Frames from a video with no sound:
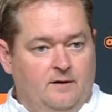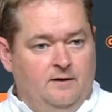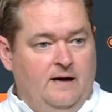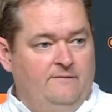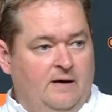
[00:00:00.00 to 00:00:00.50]

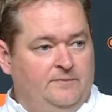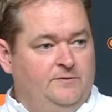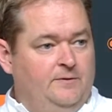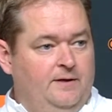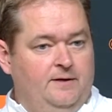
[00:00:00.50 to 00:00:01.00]
have an
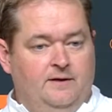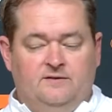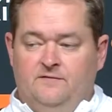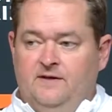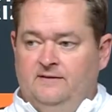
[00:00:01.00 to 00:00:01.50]
opportunity to
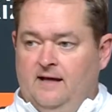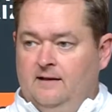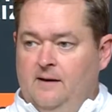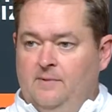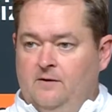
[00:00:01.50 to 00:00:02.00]
fit that a
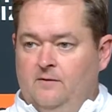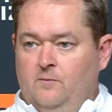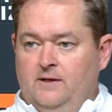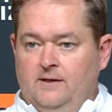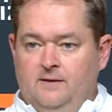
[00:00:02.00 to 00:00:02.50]
lot better than we
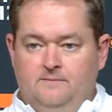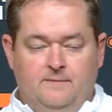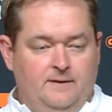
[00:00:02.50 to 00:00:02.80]
did